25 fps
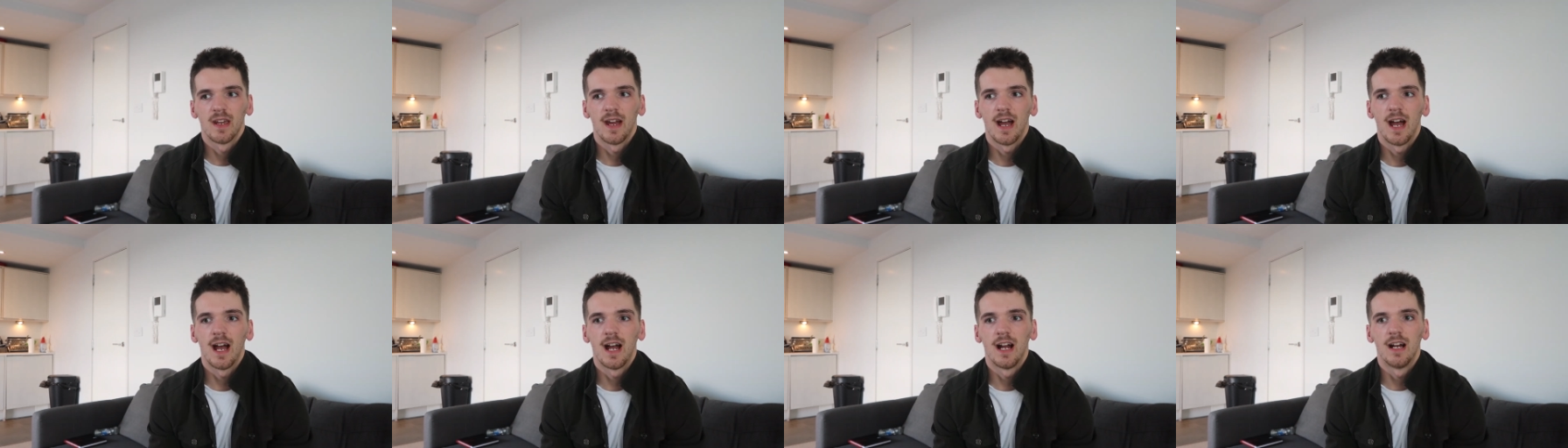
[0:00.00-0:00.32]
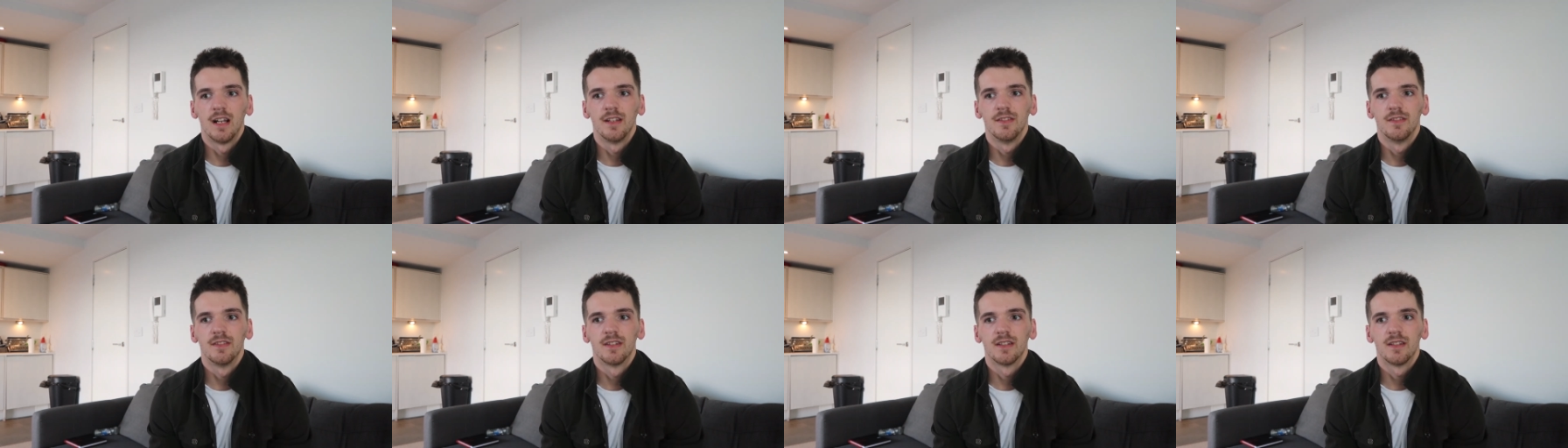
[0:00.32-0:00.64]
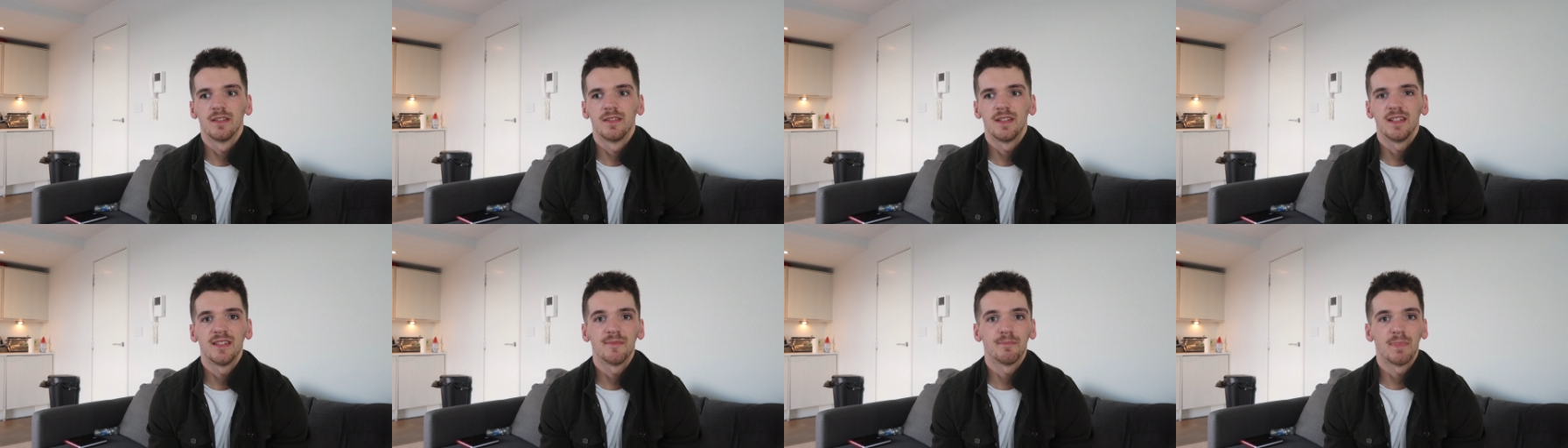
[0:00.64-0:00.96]
And
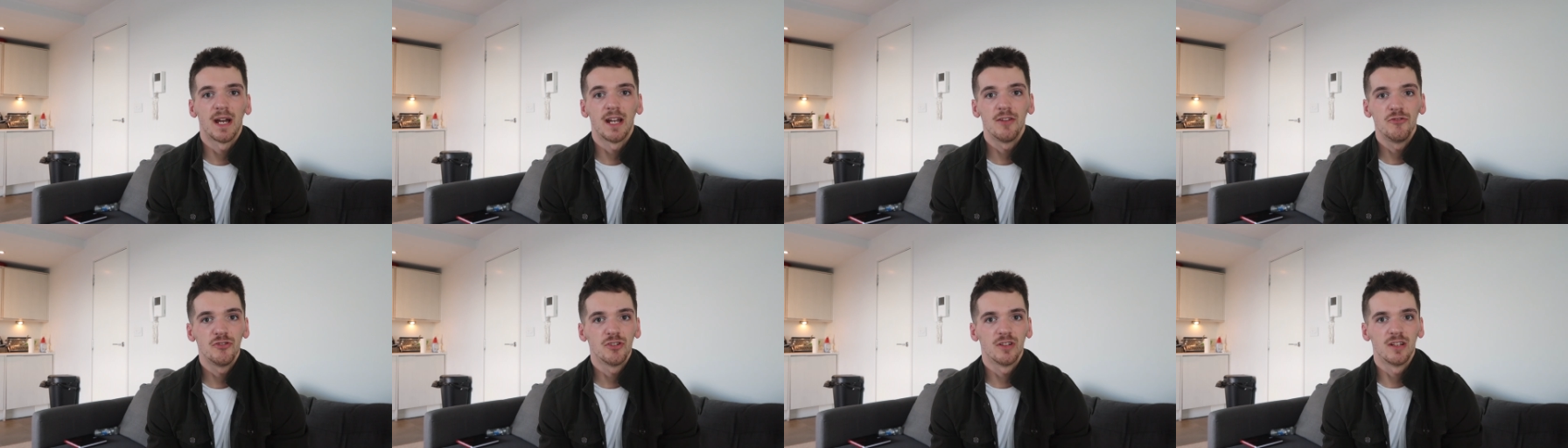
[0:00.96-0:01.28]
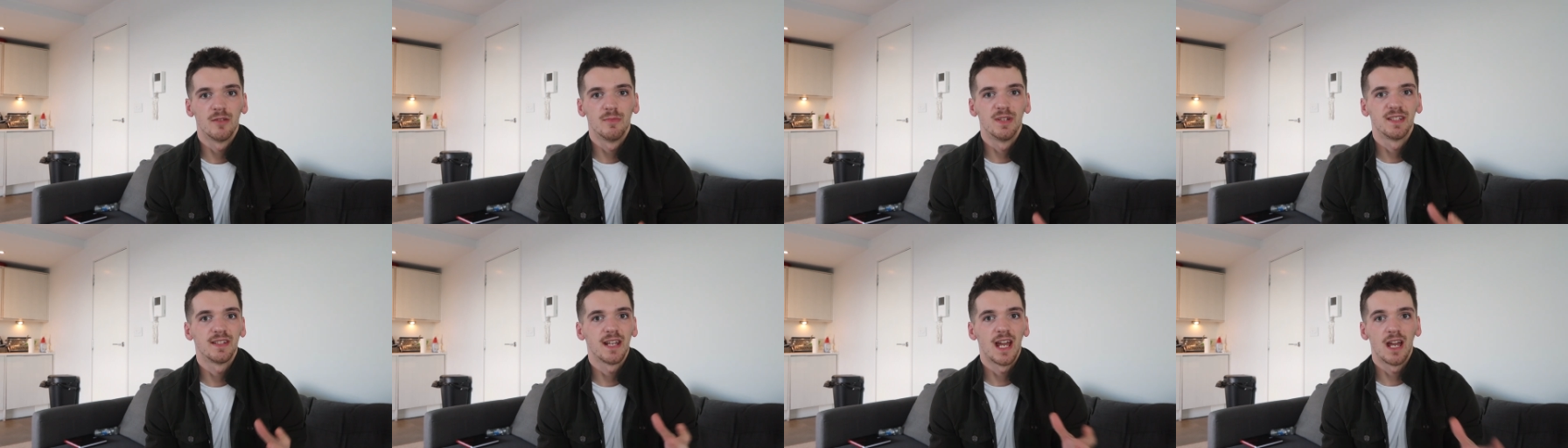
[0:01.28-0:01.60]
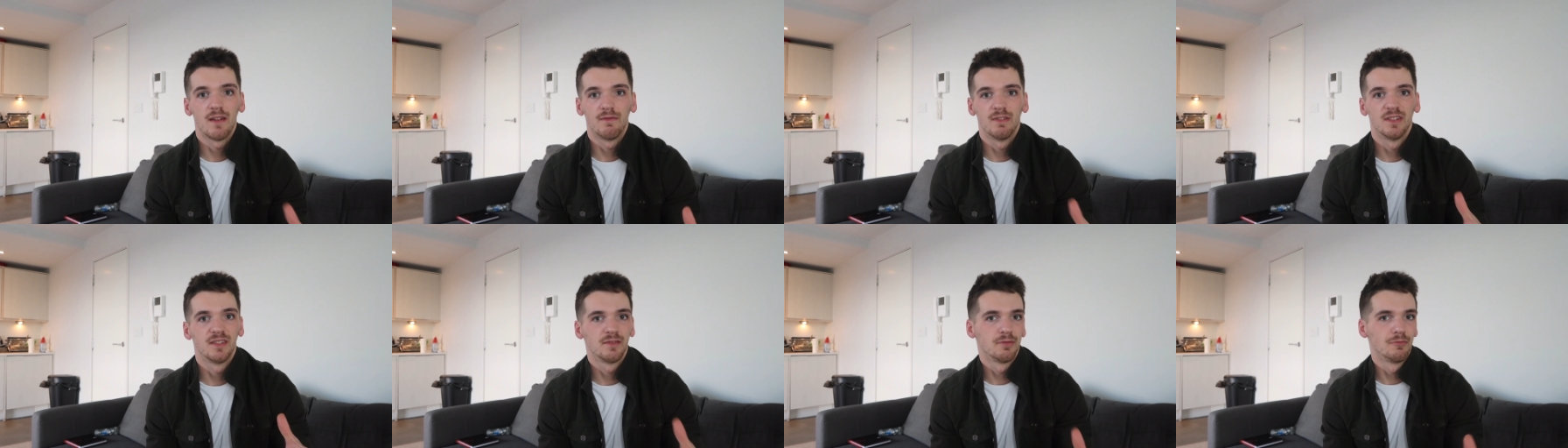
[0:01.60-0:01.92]
this pendulum is
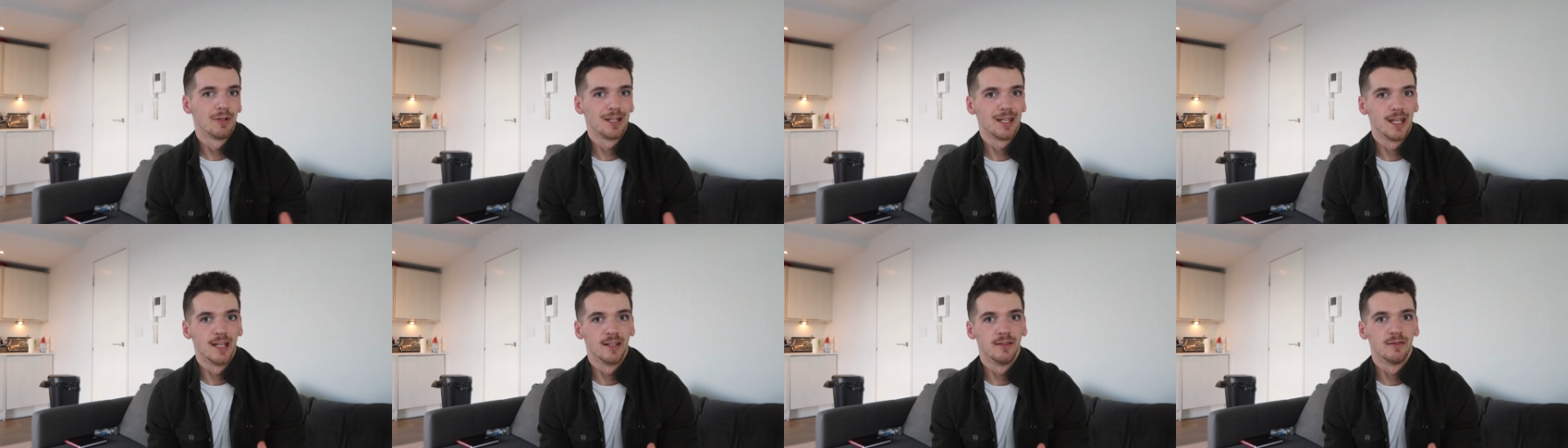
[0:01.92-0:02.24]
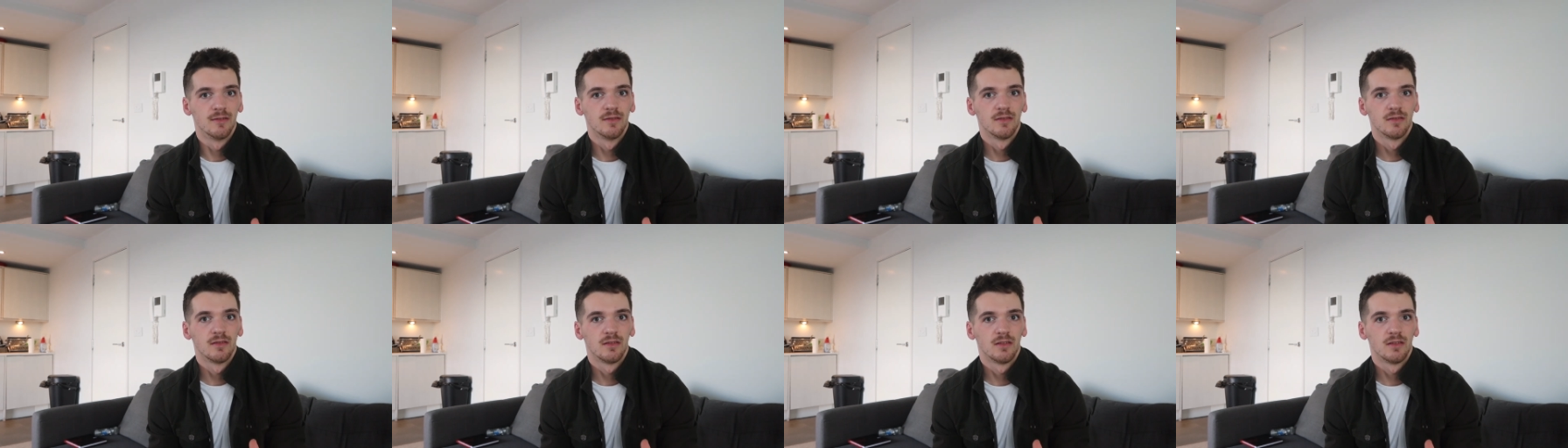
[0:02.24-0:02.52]
ever swinging.